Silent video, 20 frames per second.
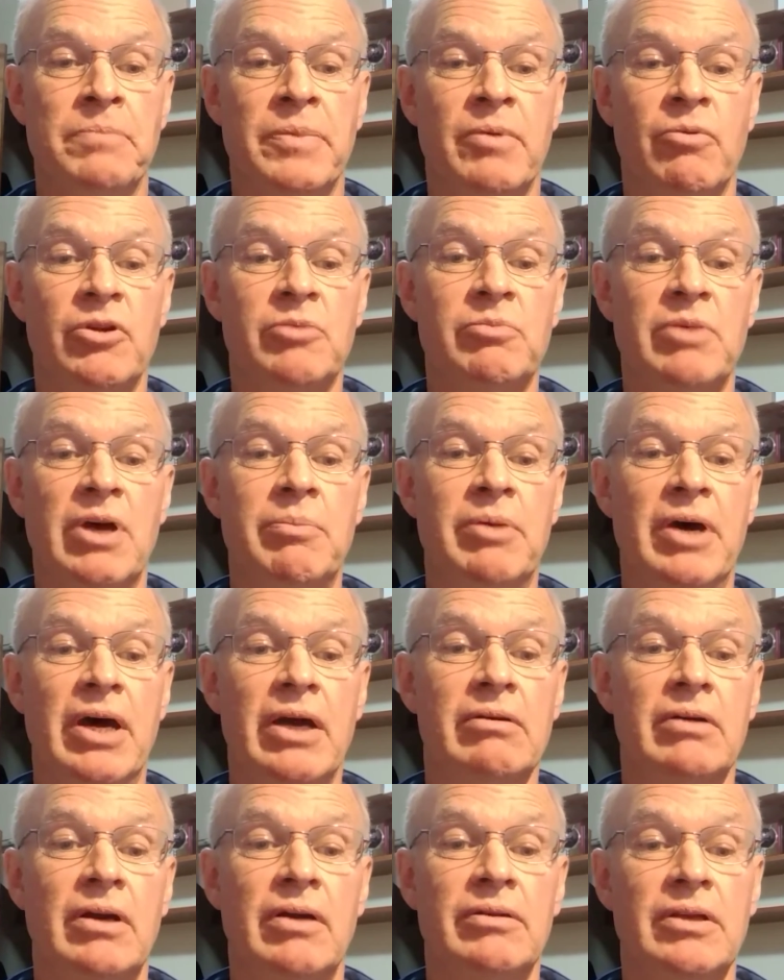With my
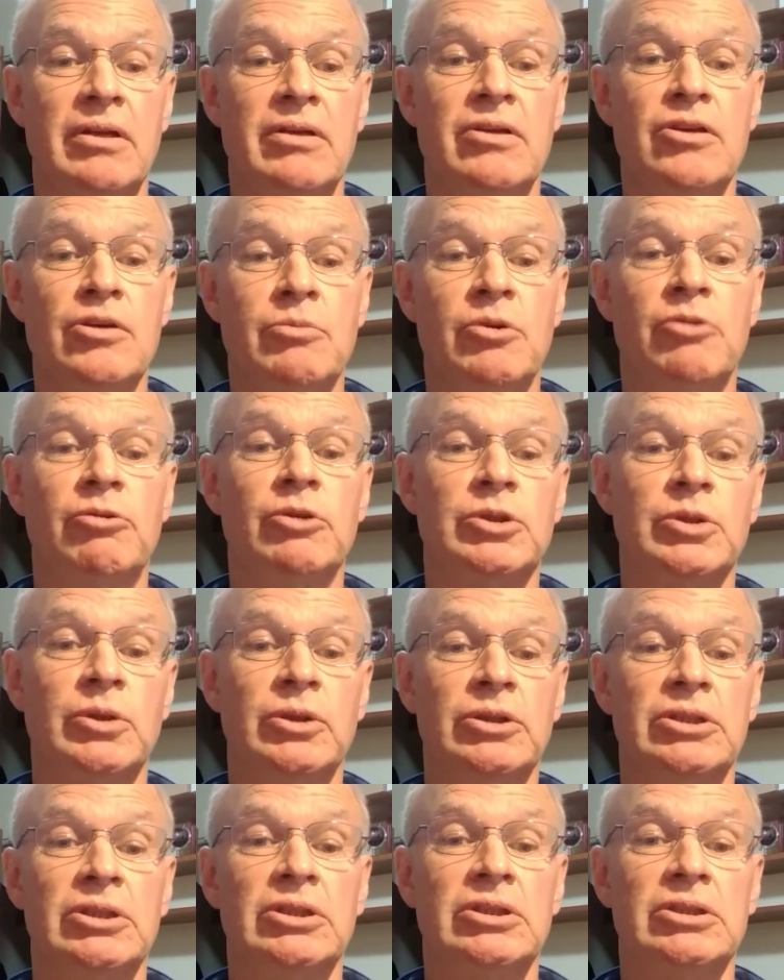background in human
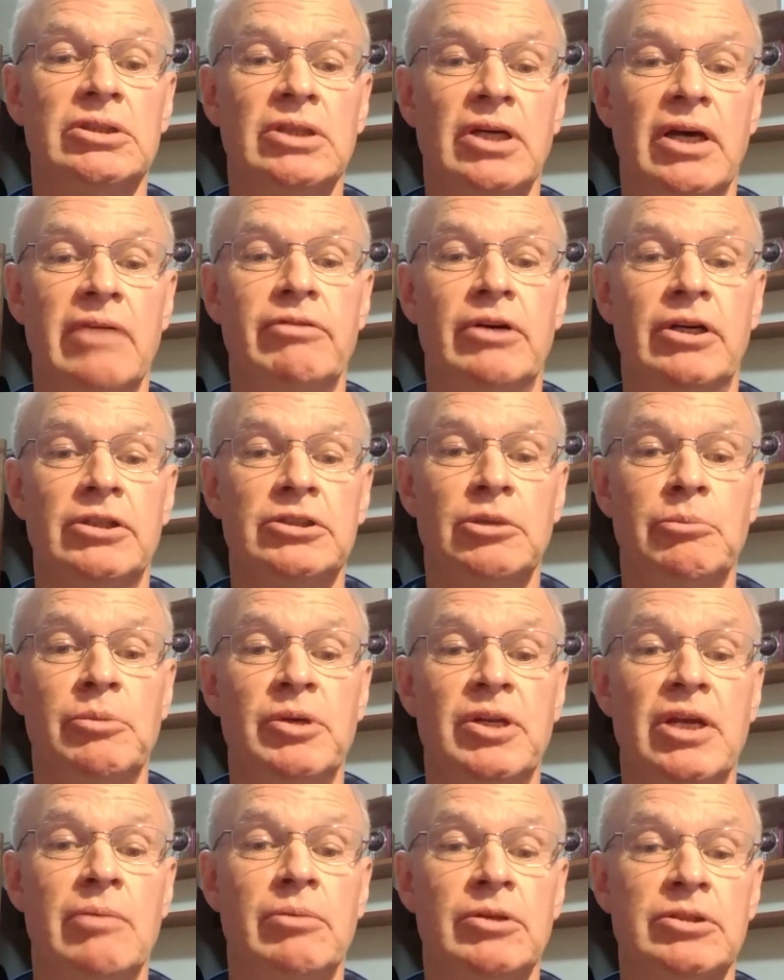resources, I've also
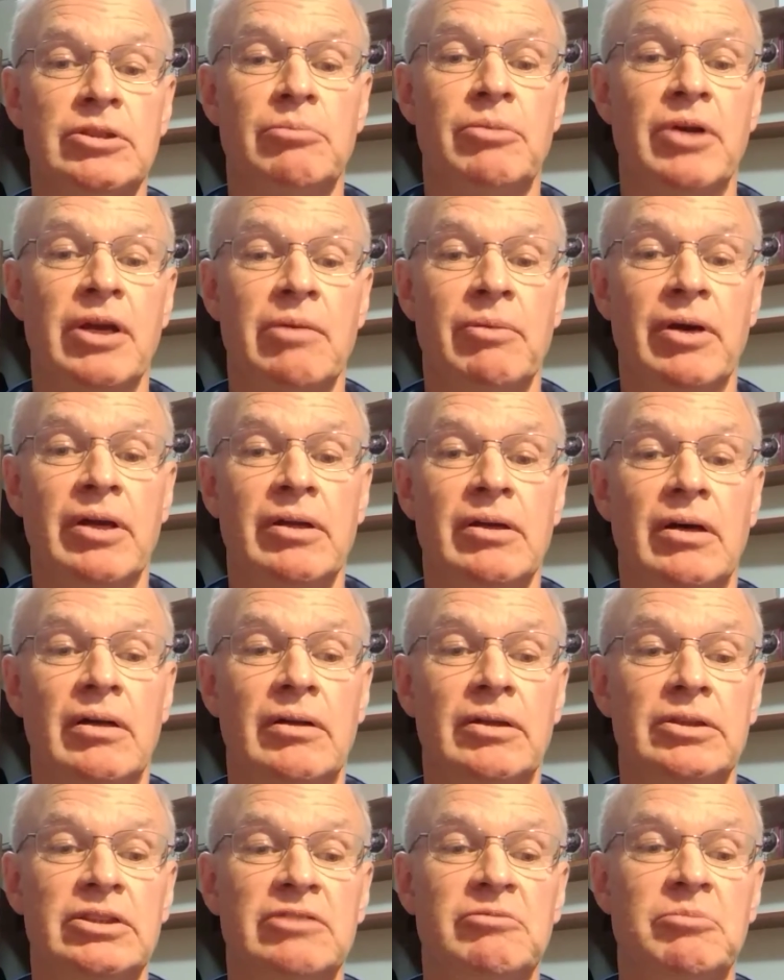been able to bring my
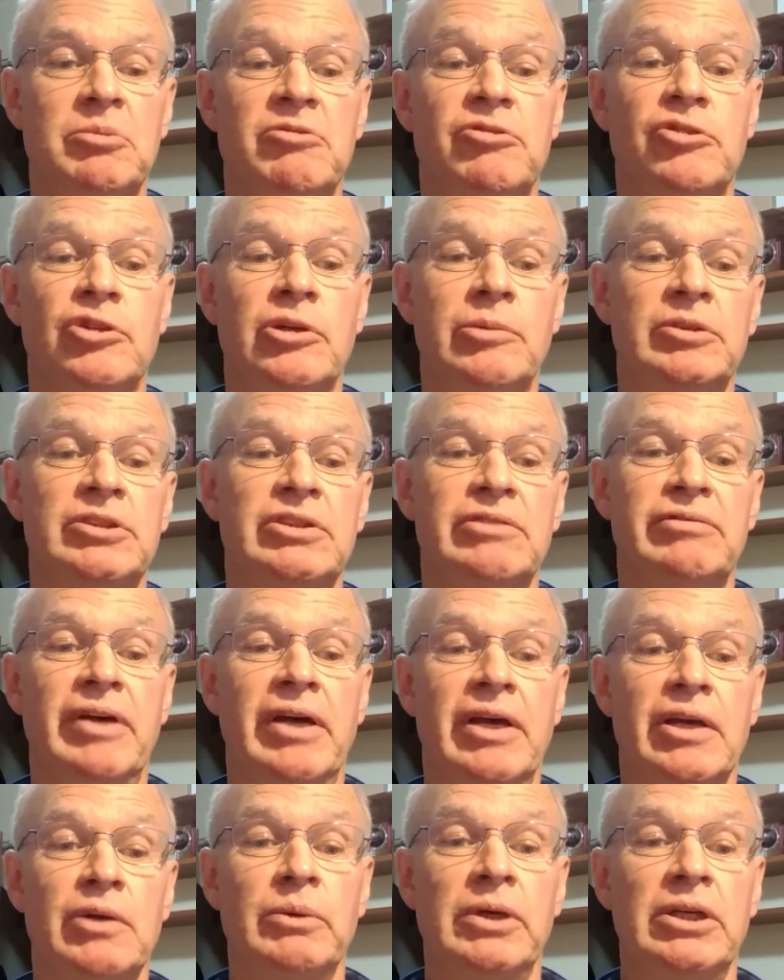knowledge of performance
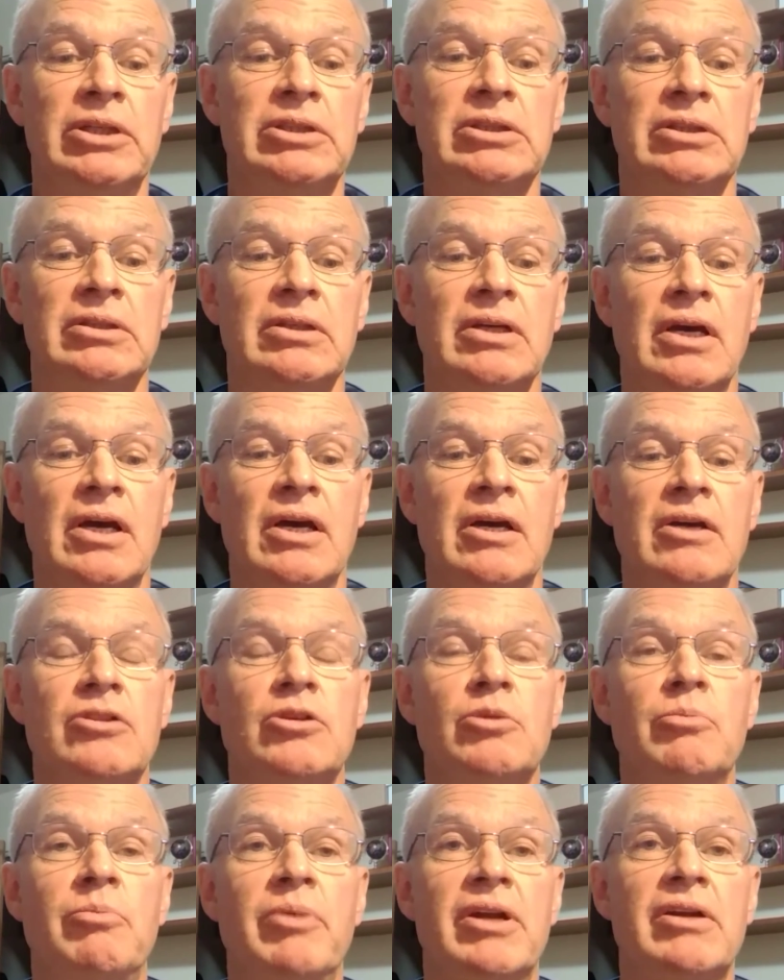evaluation
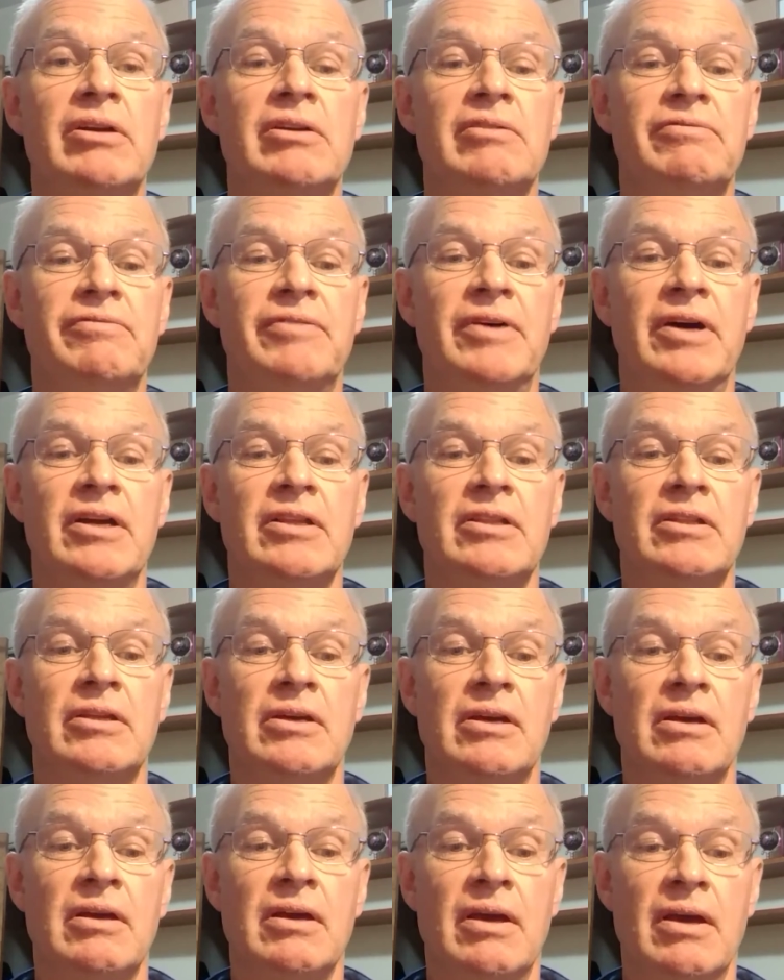to better define
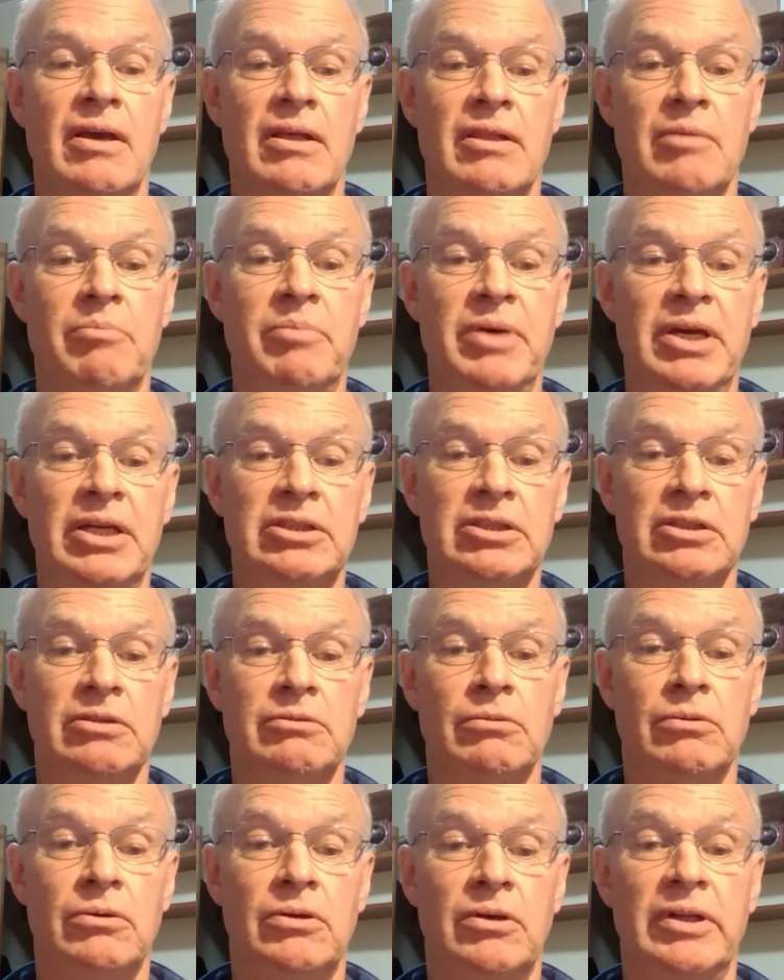the patient
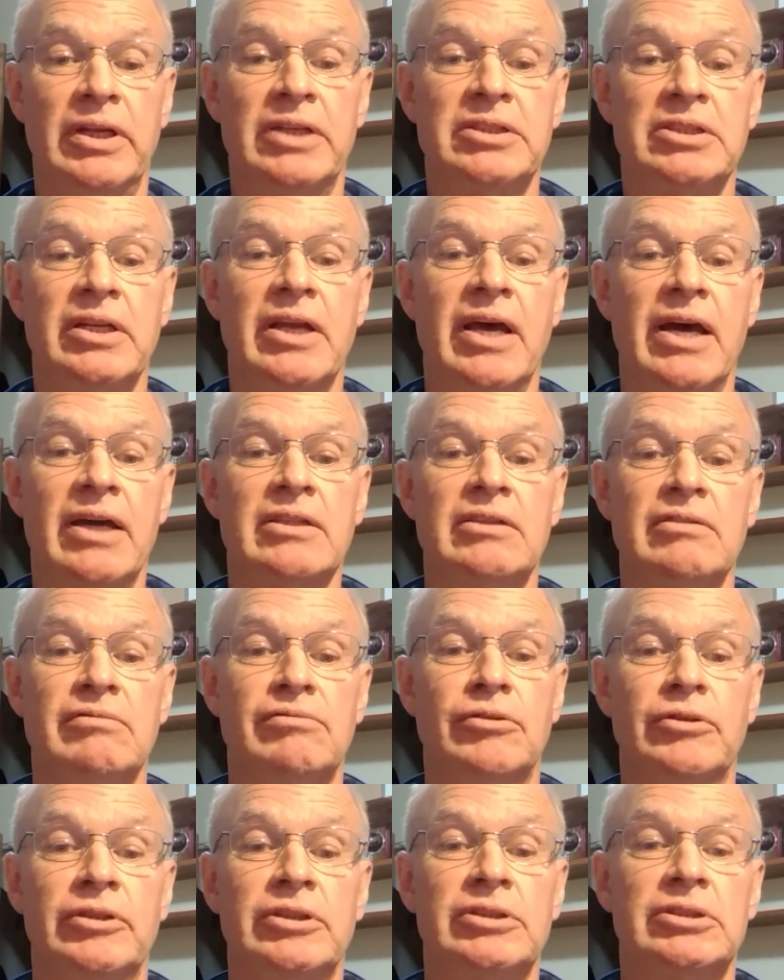role as an active
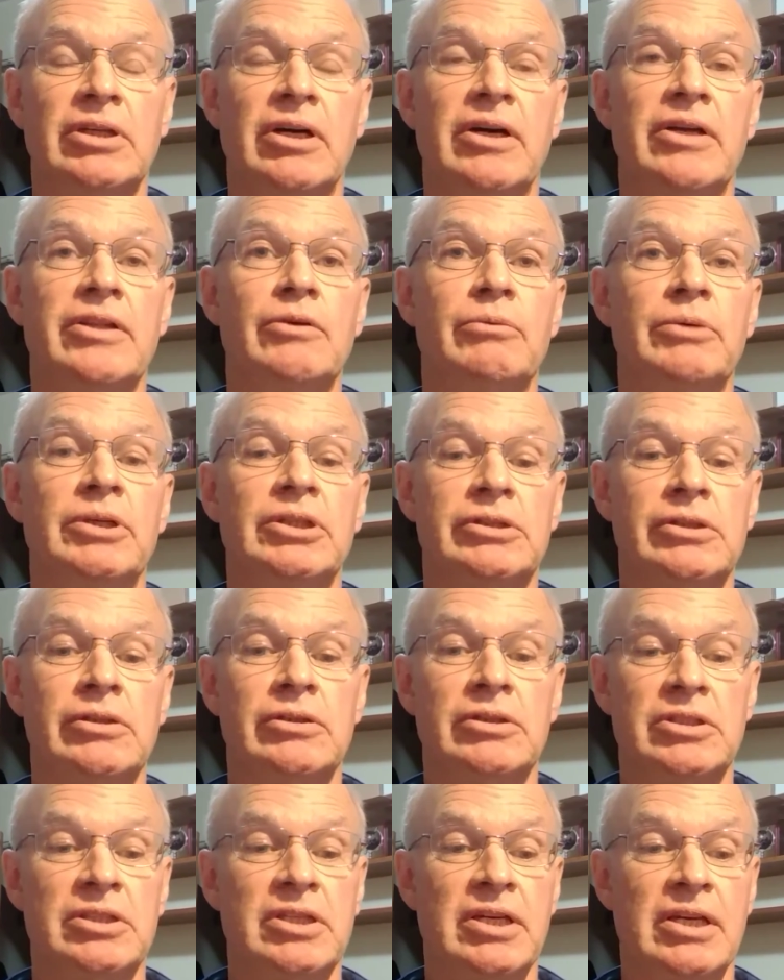voice on the
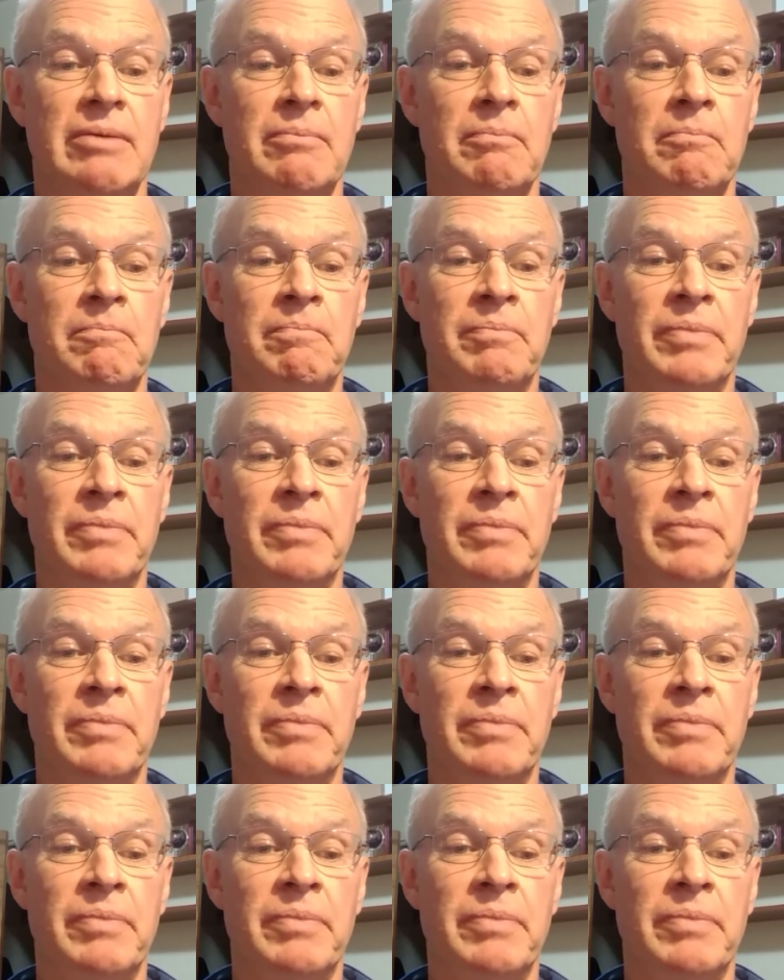research team.